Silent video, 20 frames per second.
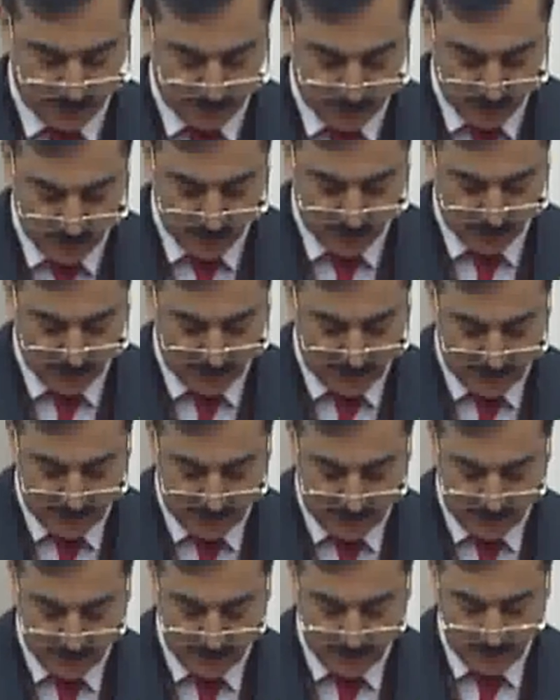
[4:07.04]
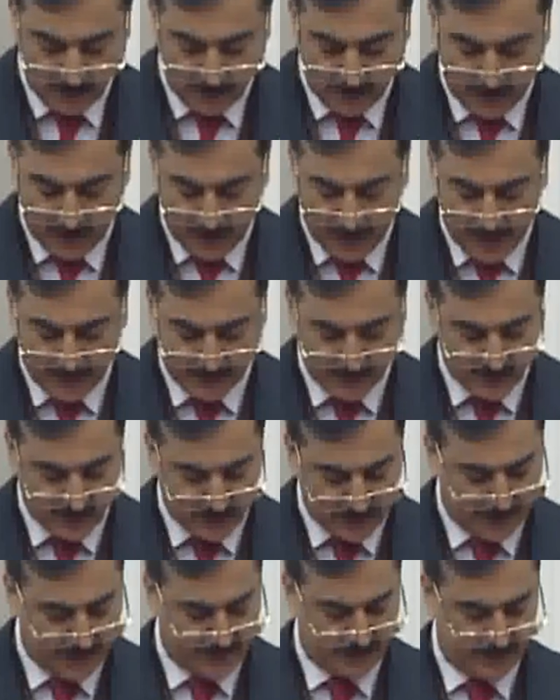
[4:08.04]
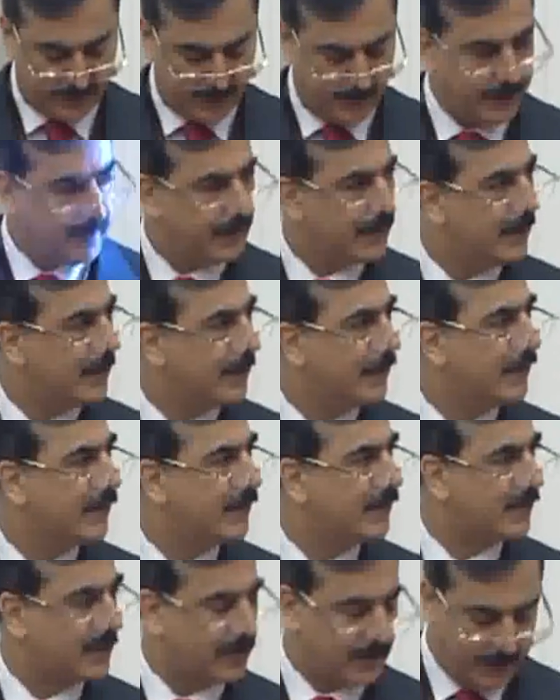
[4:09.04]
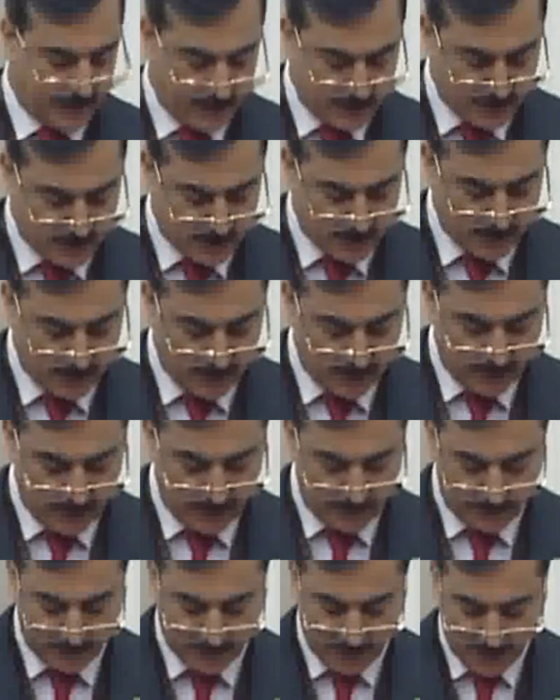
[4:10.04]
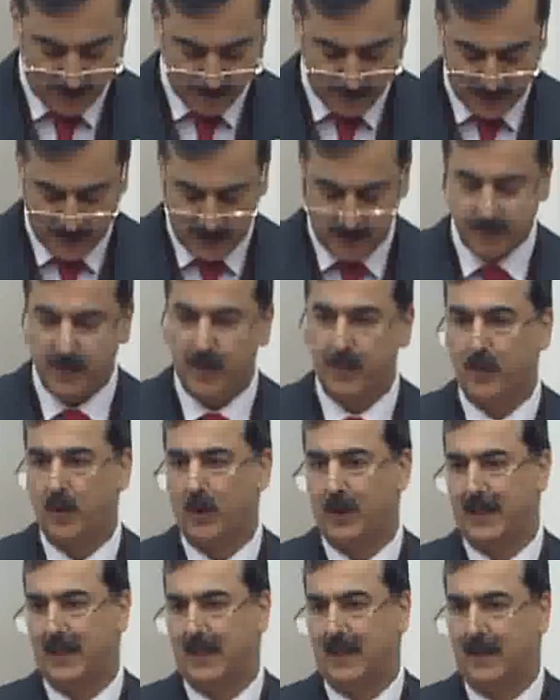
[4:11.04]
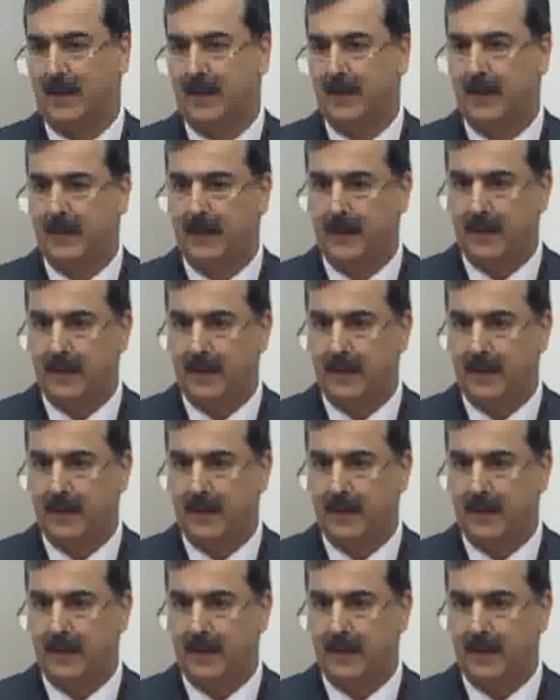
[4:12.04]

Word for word: of spirituality and science. Since time immemorial,